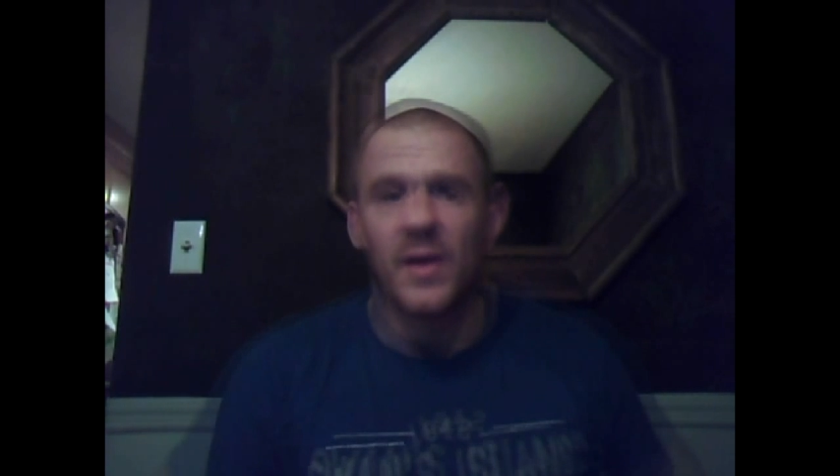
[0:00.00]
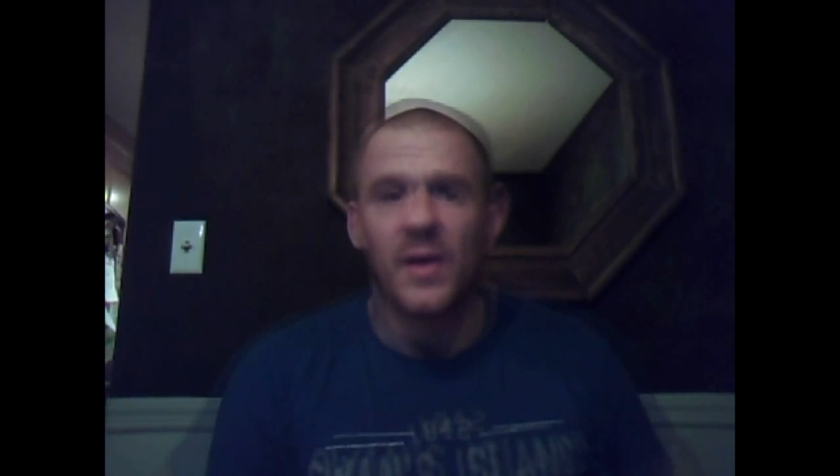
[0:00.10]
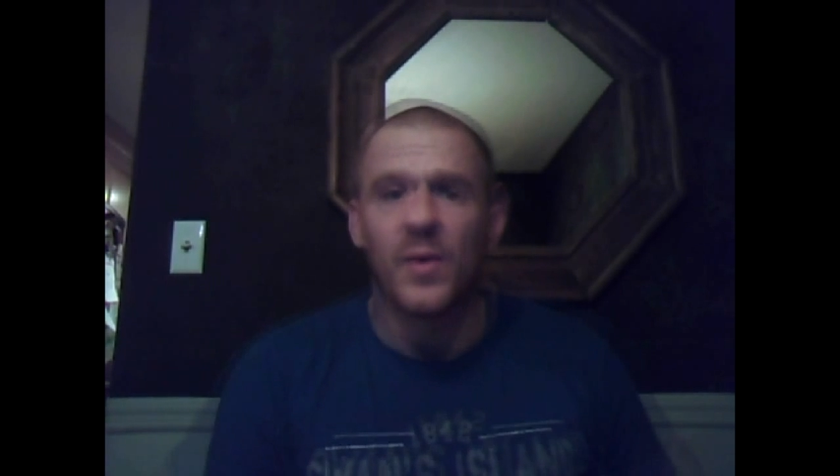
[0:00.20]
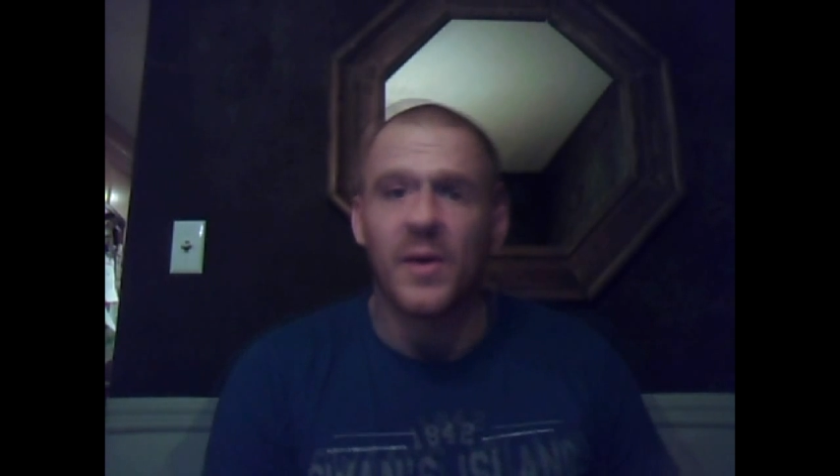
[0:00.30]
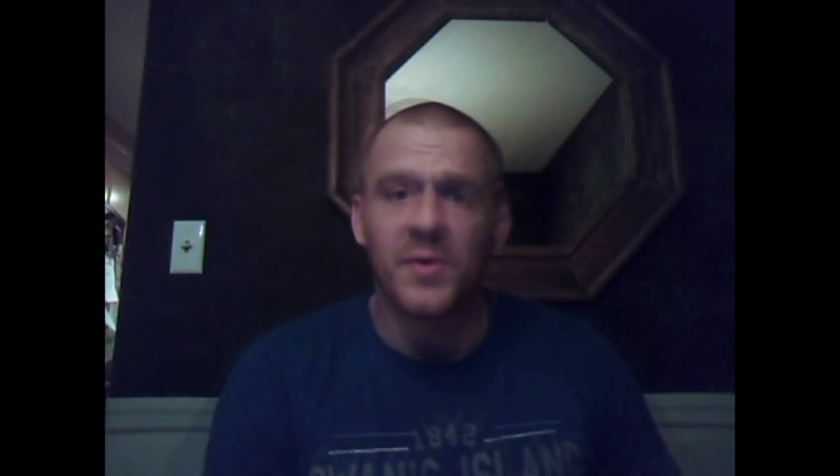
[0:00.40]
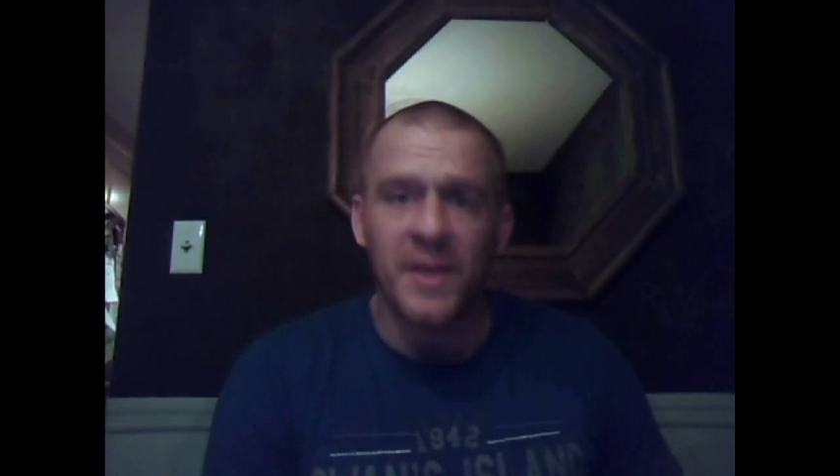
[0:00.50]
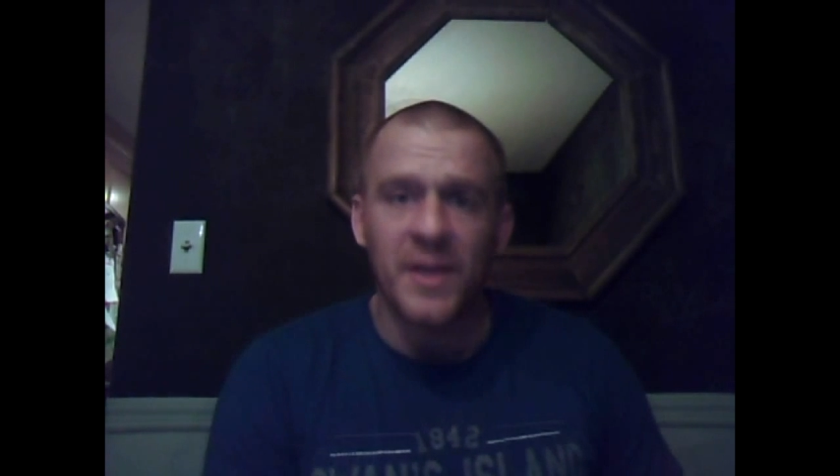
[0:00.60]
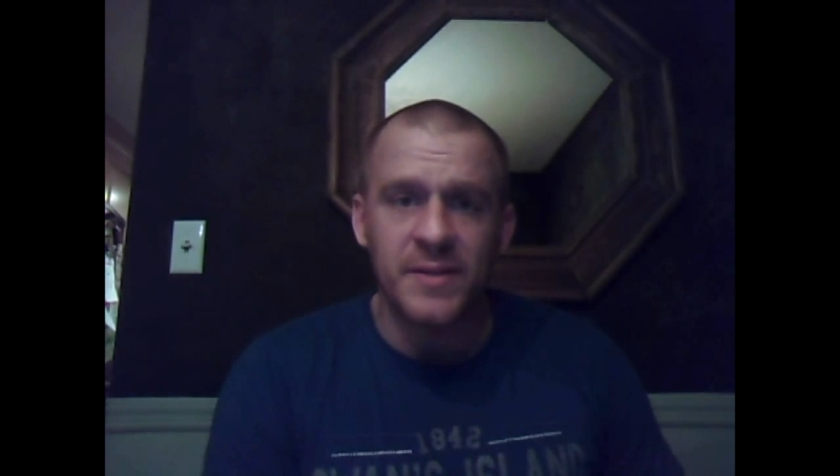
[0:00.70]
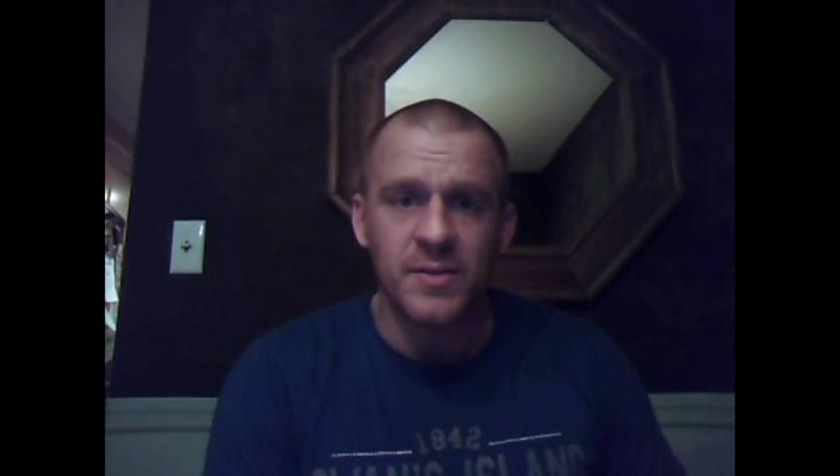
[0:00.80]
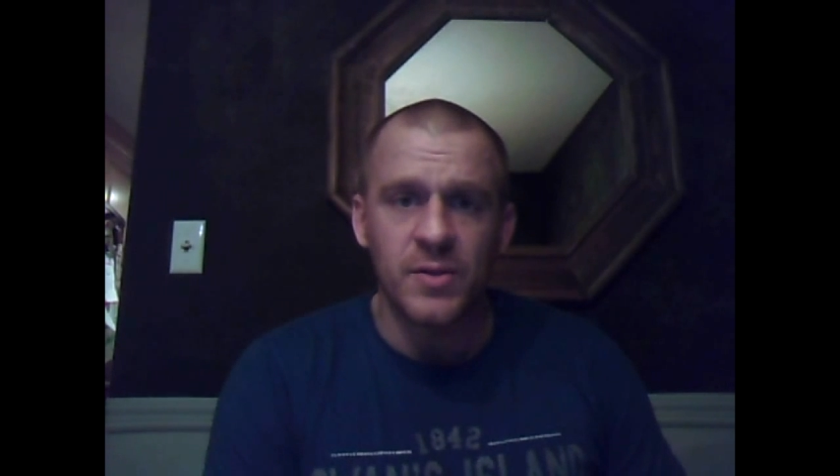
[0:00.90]
And what I would
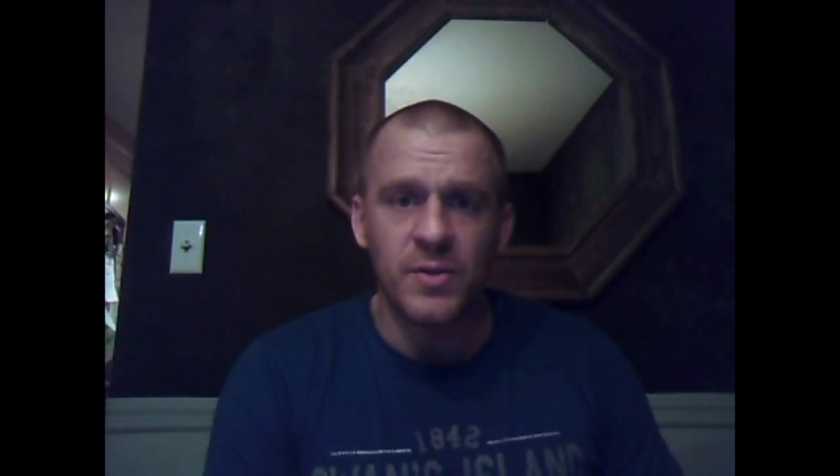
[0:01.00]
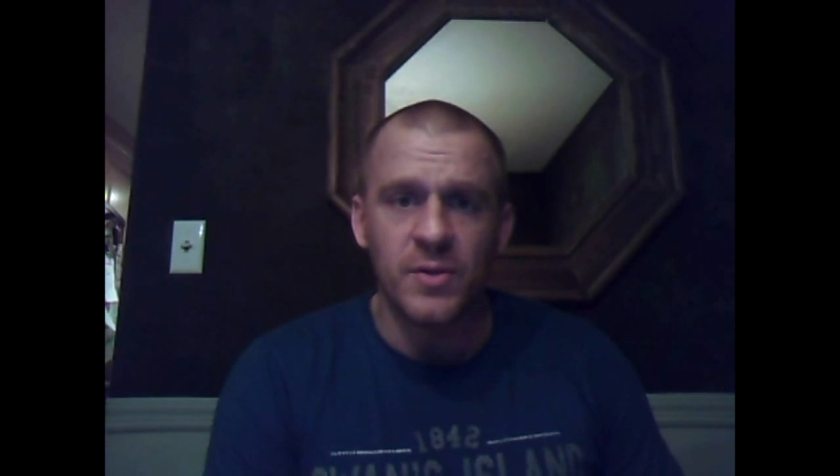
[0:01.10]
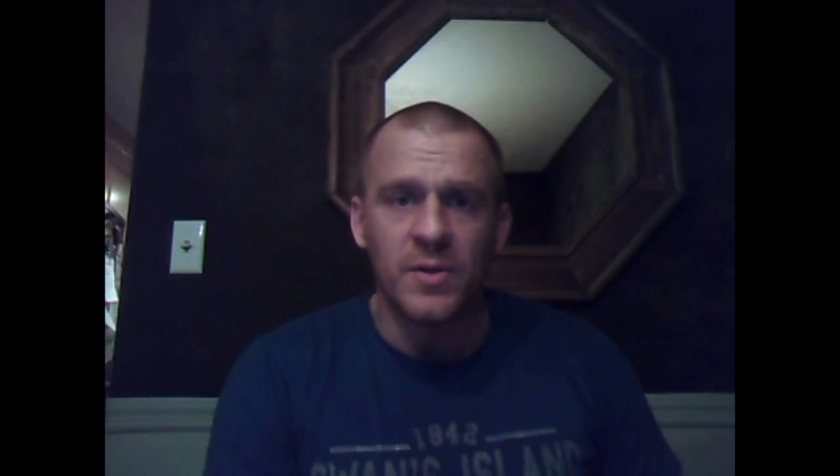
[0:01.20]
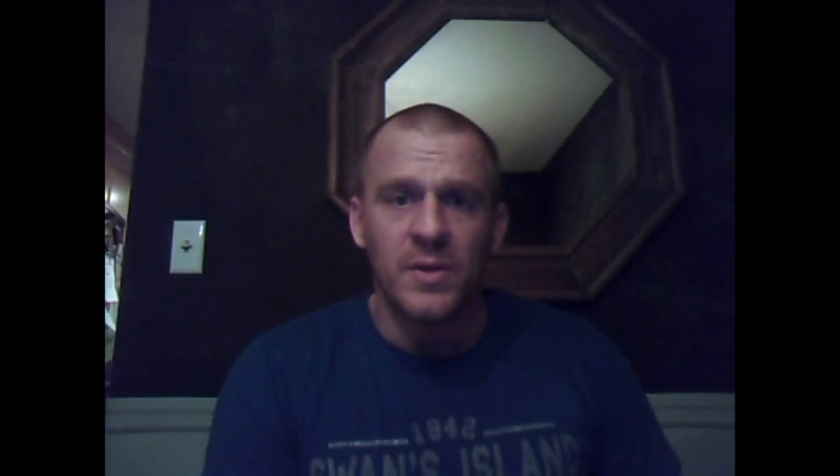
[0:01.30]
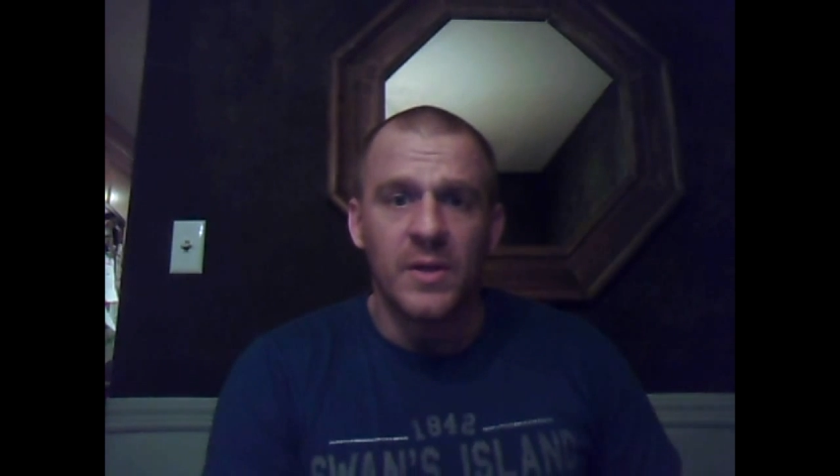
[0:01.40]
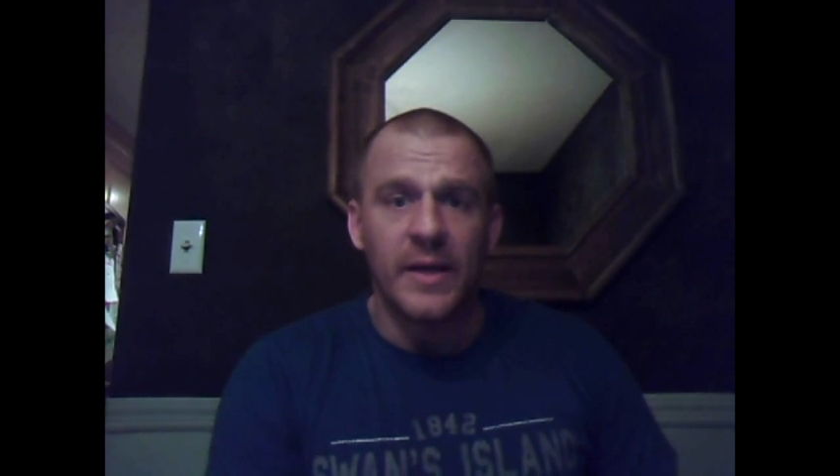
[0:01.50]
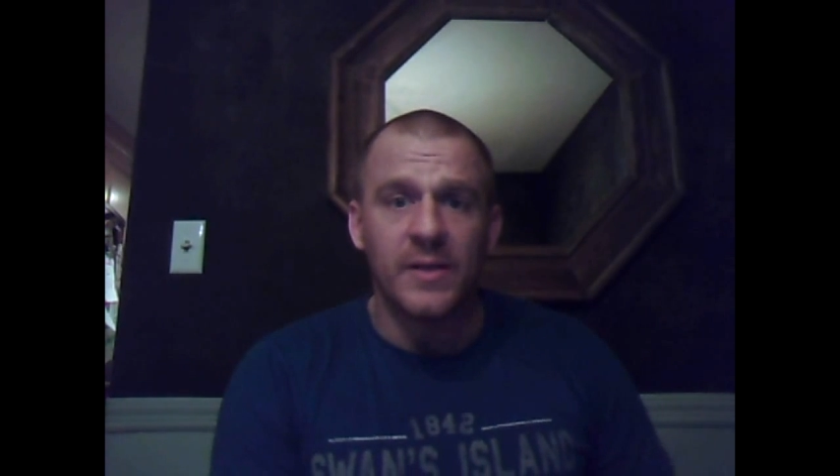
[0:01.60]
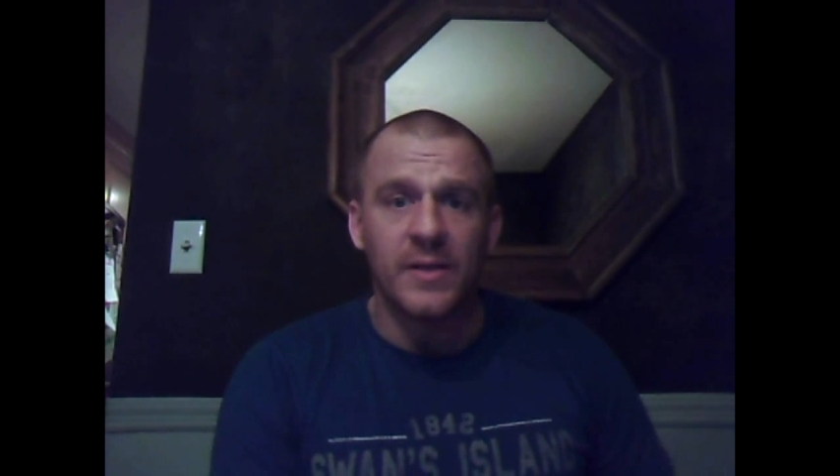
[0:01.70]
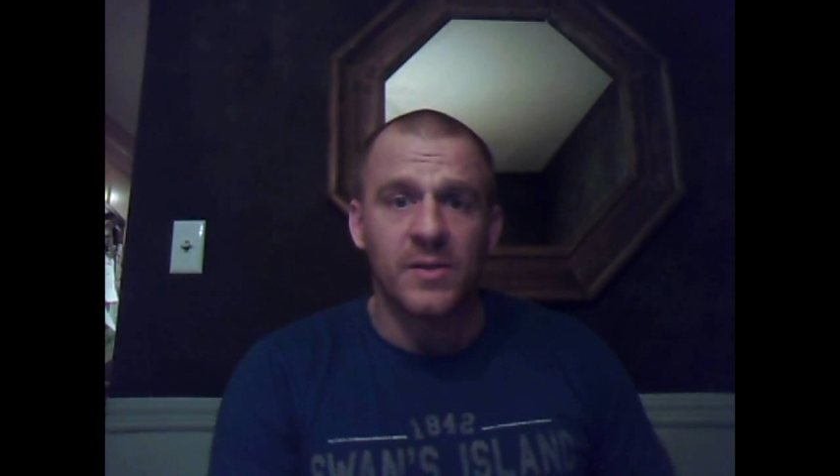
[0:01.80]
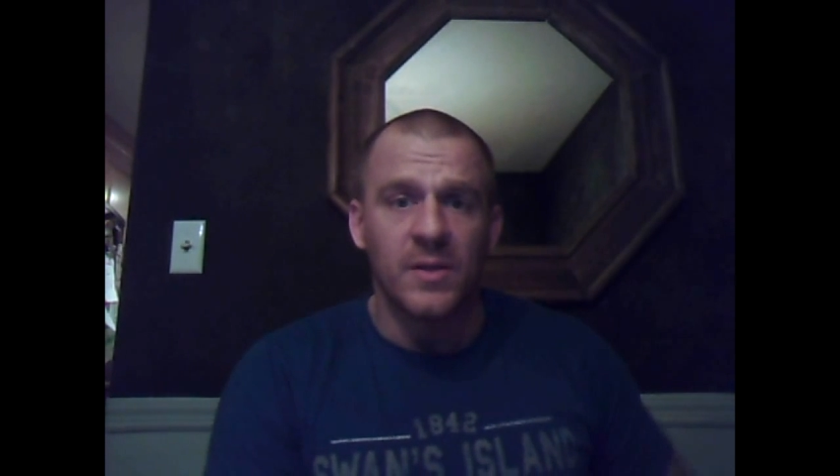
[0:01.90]
like to do
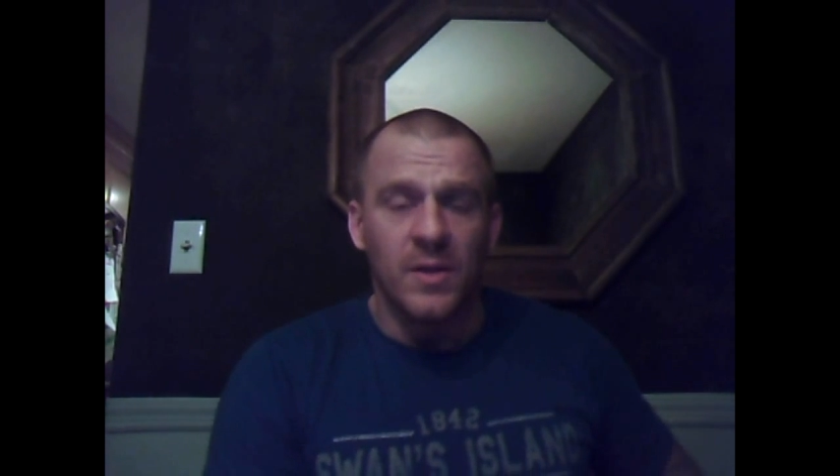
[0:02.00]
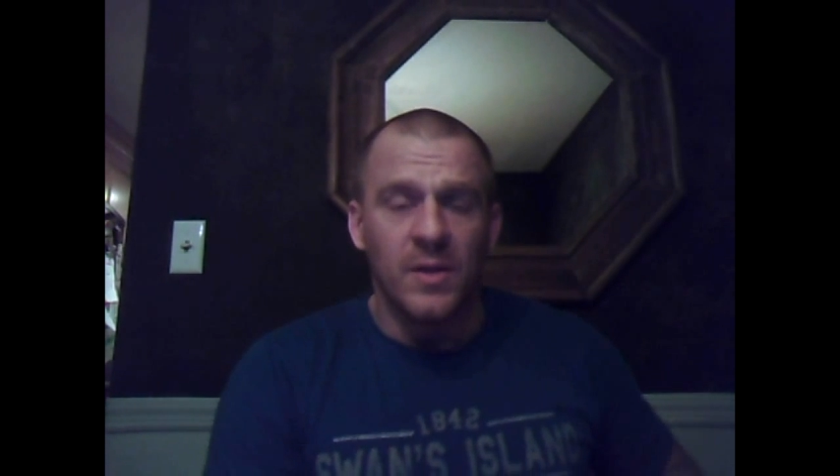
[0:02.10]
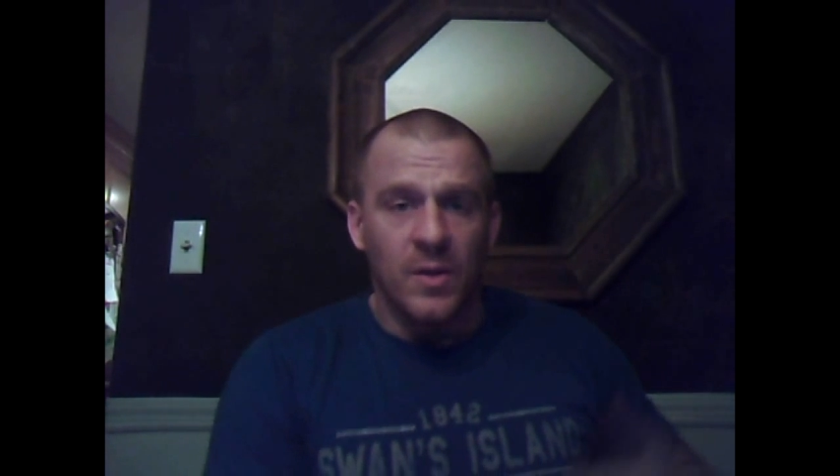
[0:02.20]
is